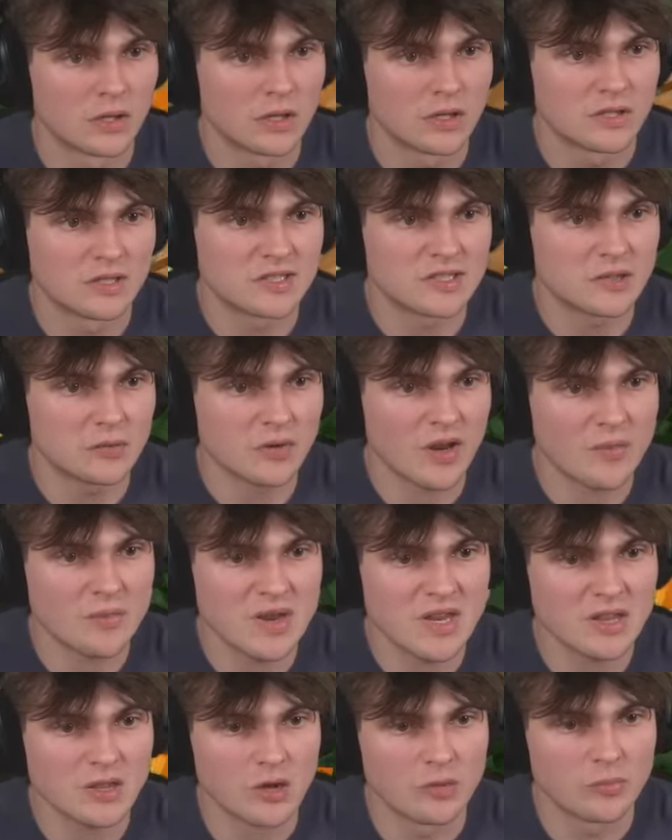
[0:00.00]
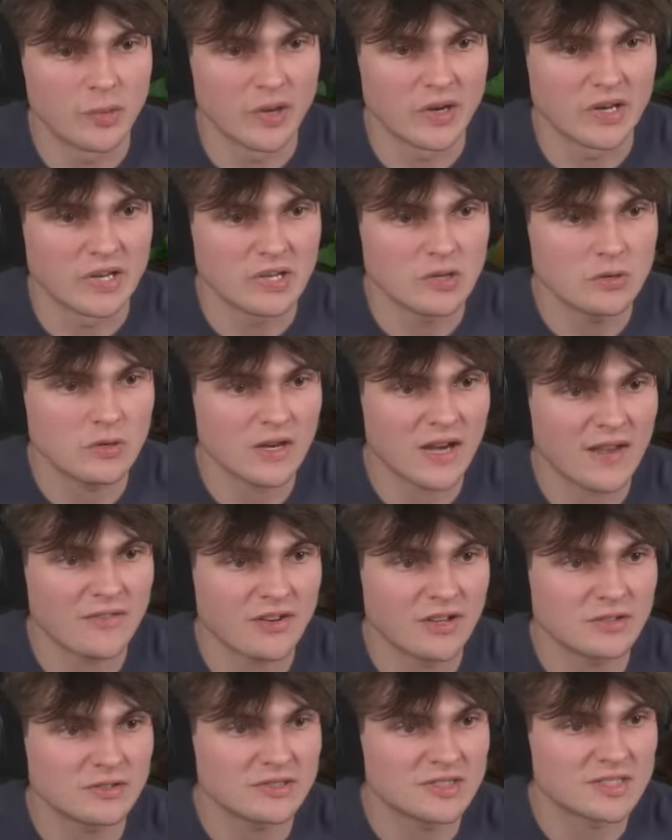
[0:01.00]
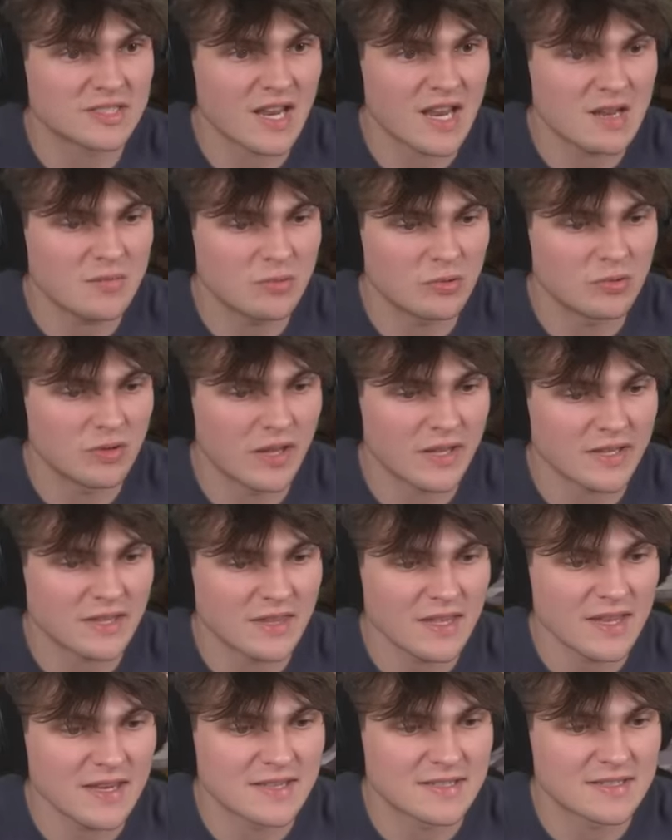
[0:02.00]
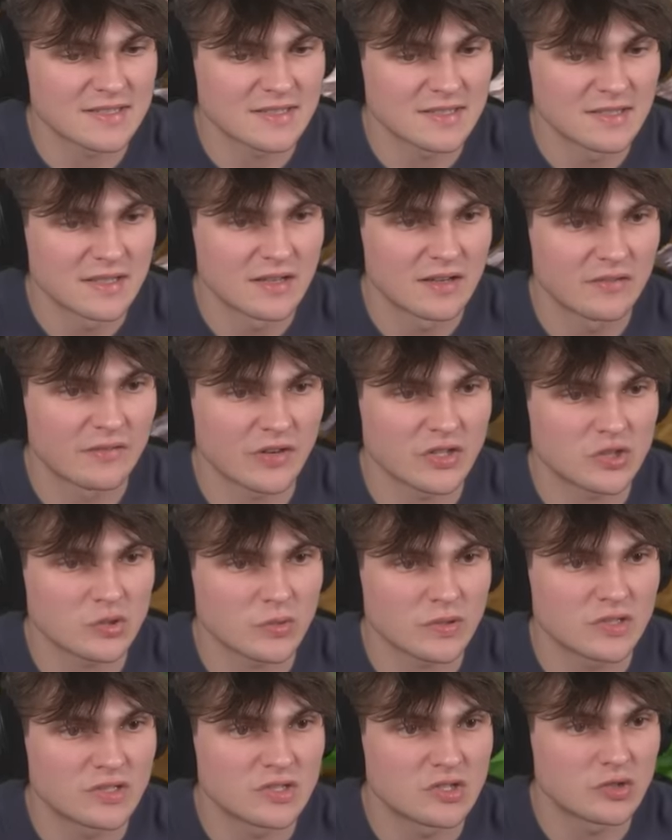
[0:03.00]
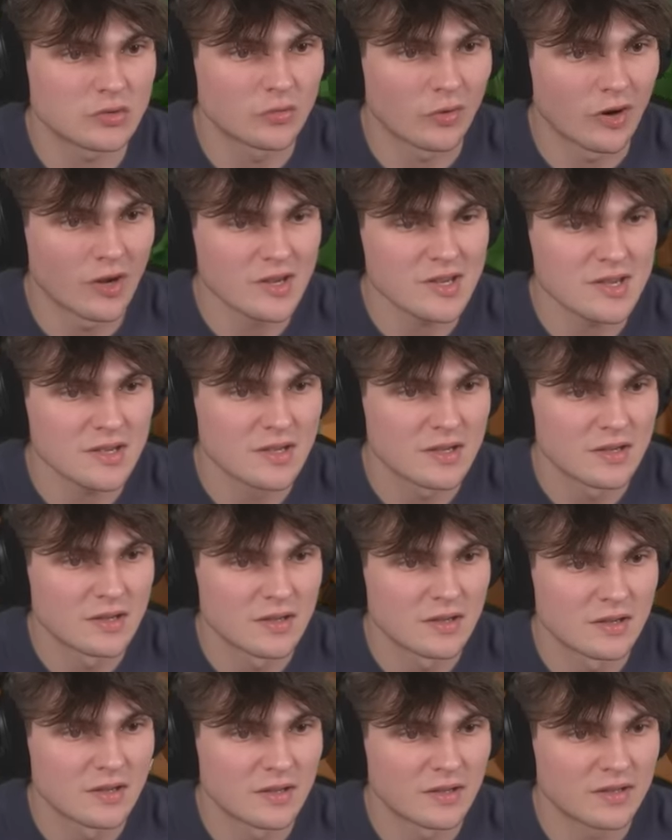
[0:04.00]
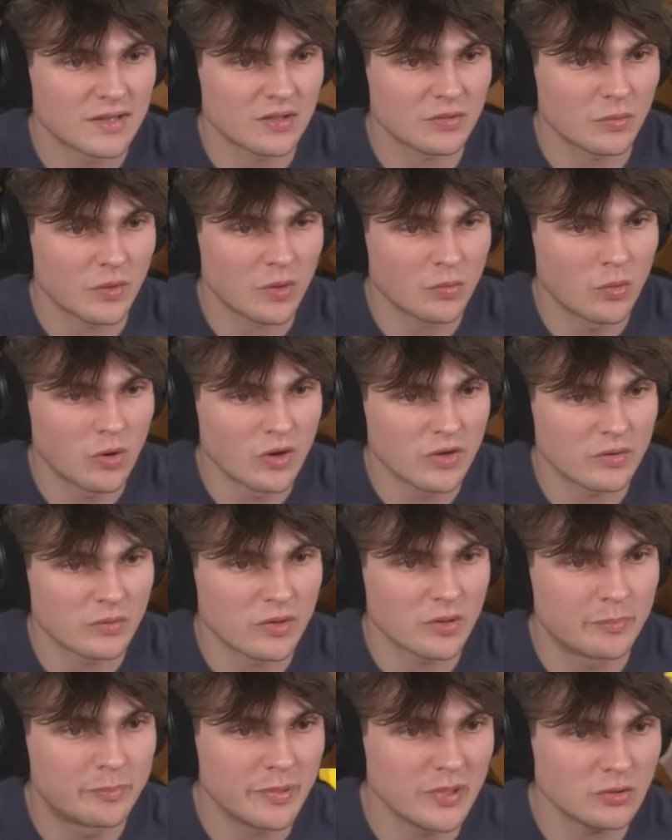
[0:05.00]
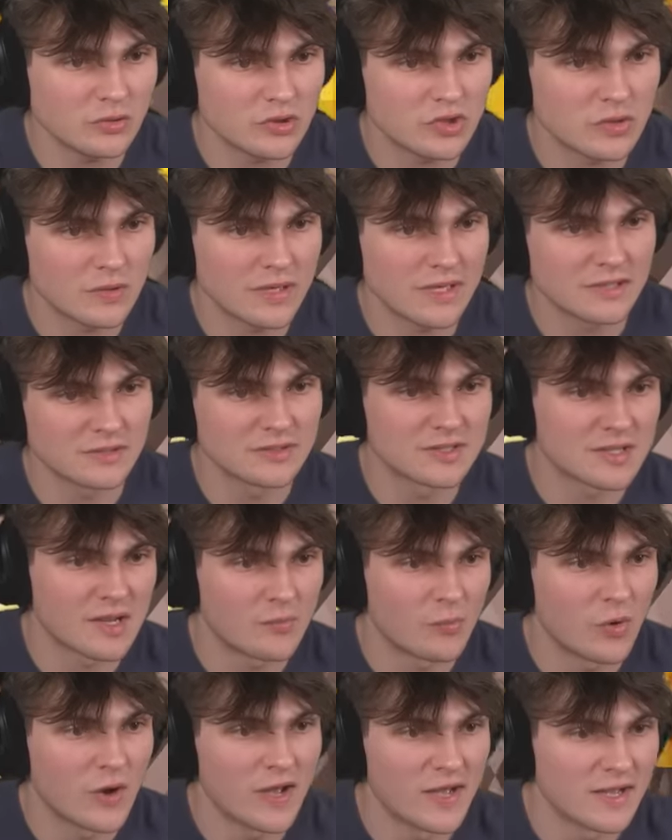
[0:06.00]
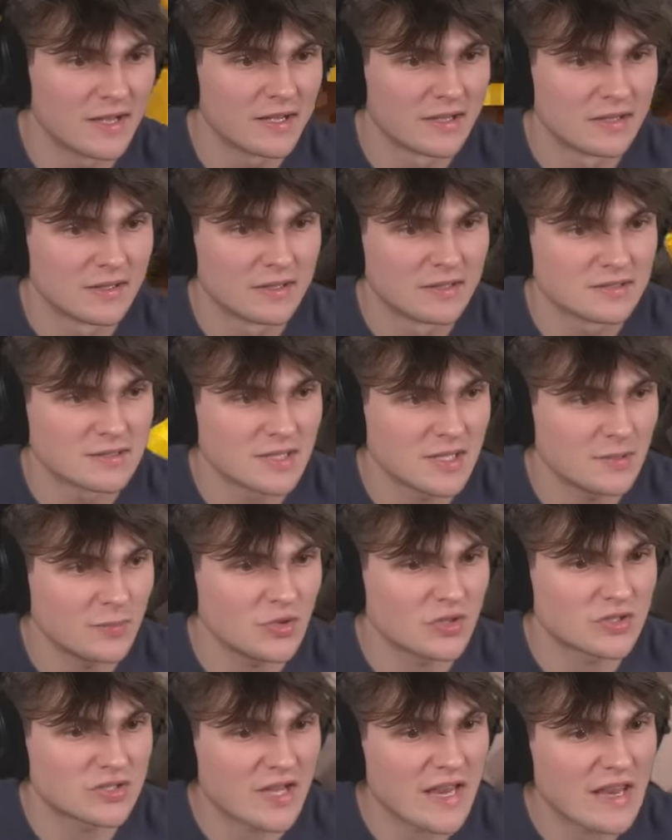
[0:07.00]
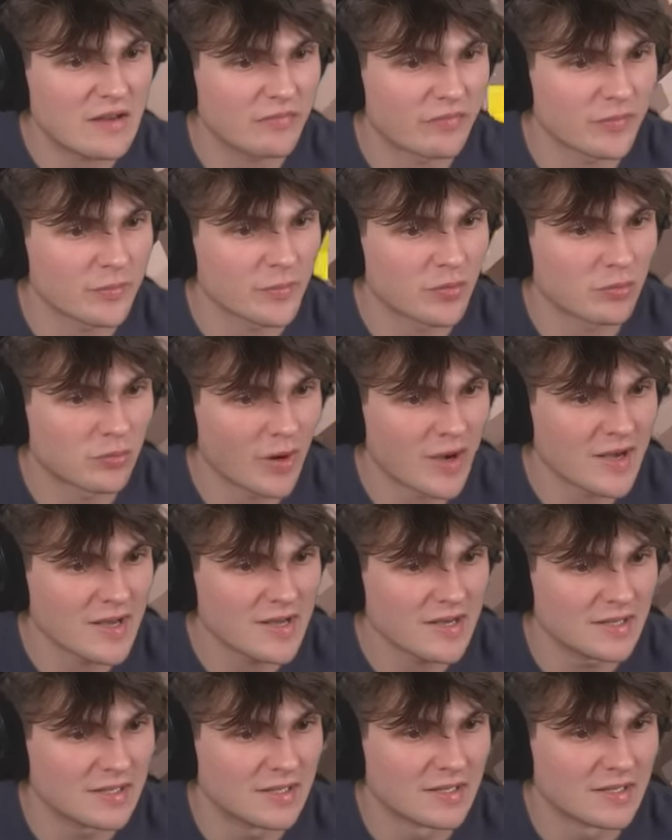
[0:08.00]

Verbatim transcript: You see what I mean though, buddy? You could have a little stable like this. I treated you right. That's what I want. I want to build you a little somewhere. keep you safe from the rain.